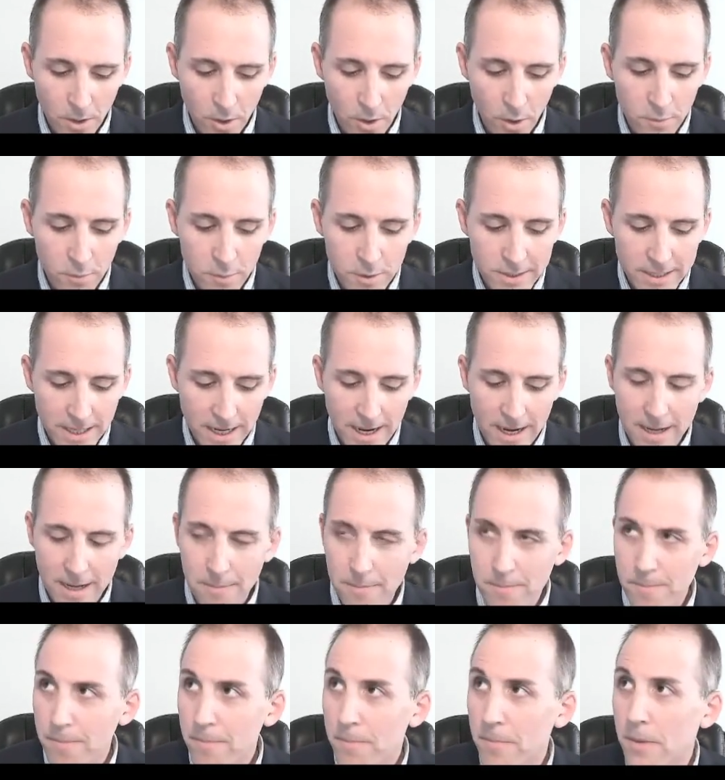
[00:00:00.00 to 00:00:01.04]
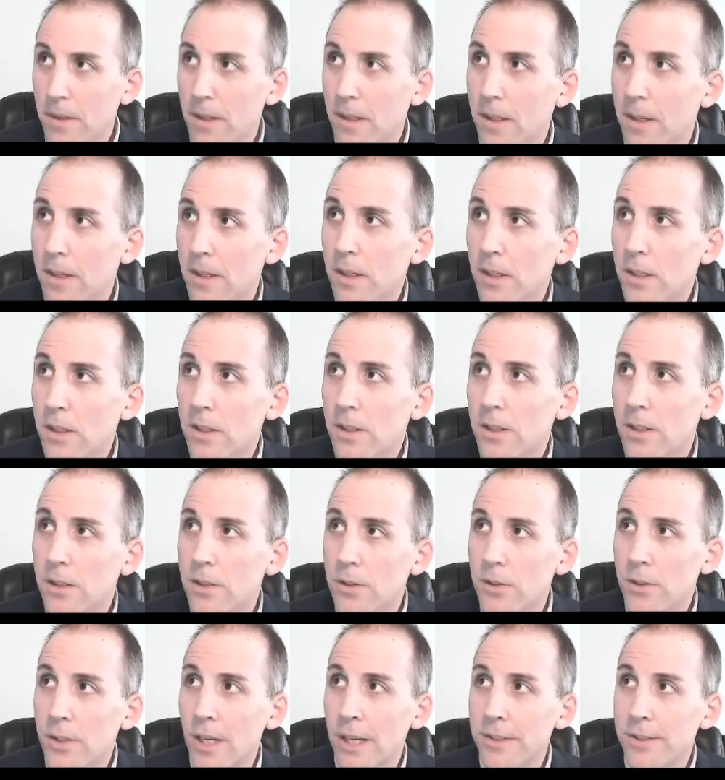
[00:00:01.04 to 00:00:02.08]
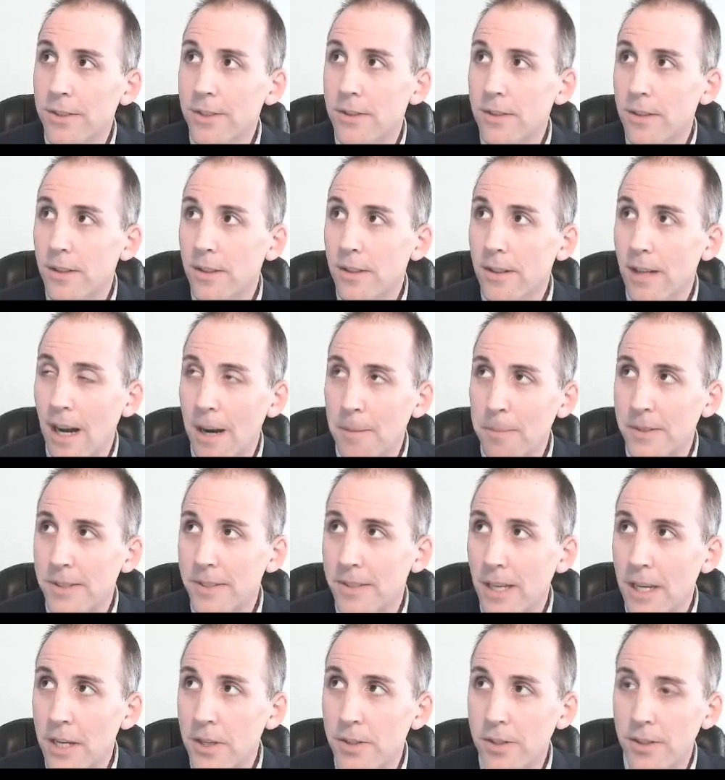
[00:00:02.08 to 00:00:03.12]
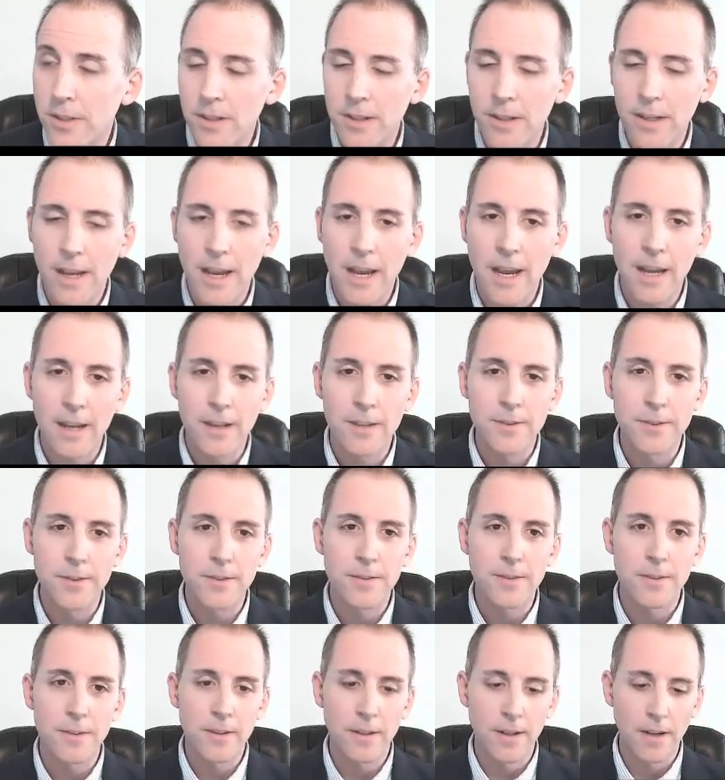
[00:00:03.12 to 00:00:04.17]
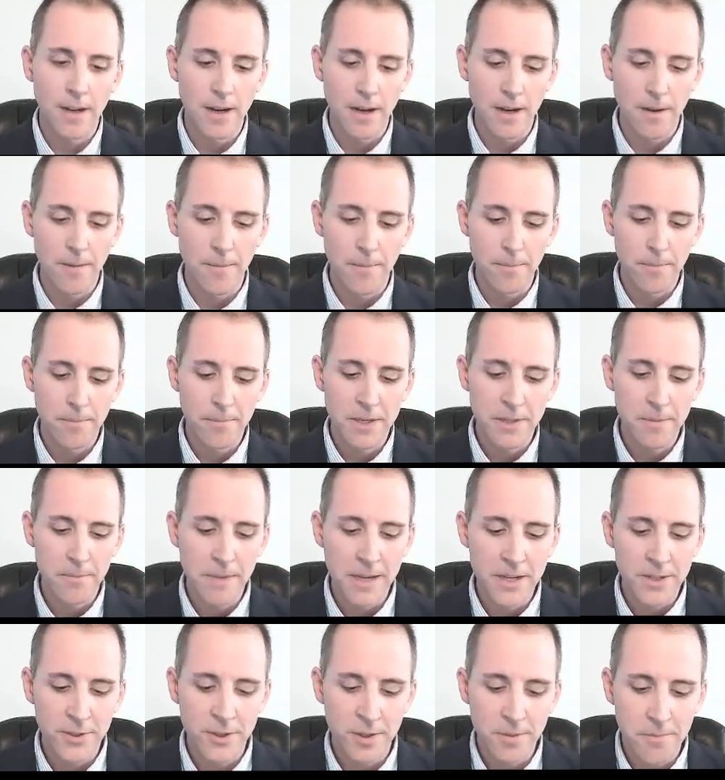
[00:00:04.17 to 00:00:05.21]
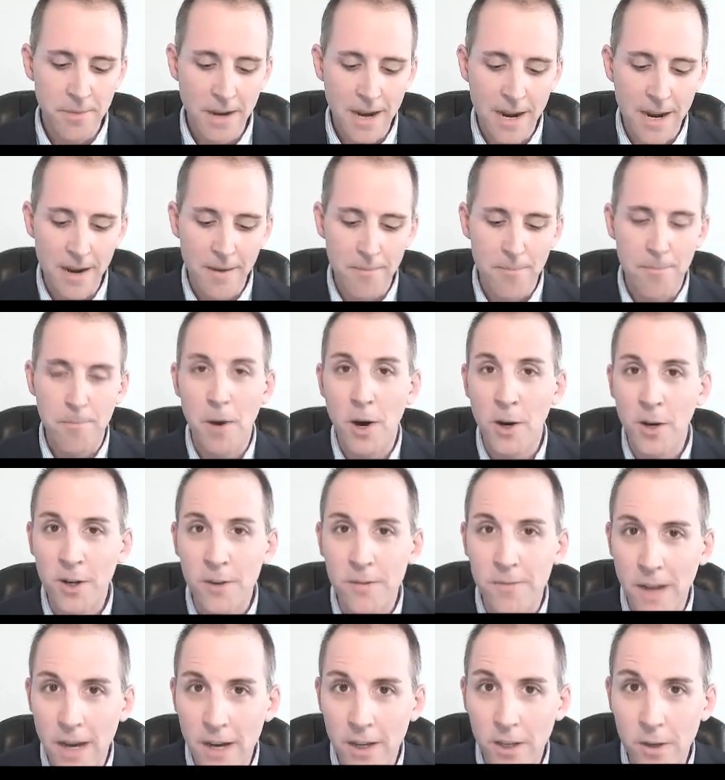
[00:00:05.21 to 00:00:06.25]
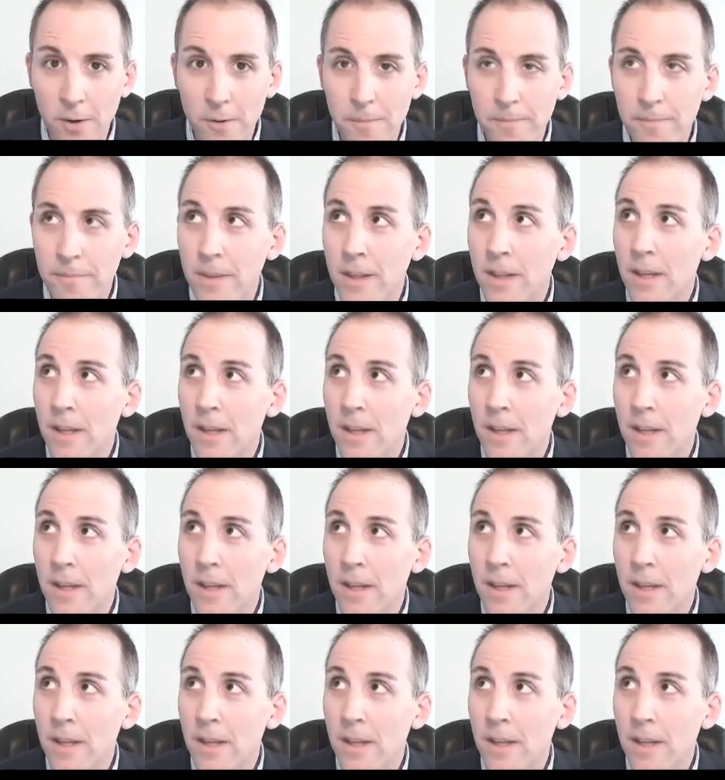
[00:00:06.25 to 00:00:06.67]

Over time, just compensation has been measured by market value.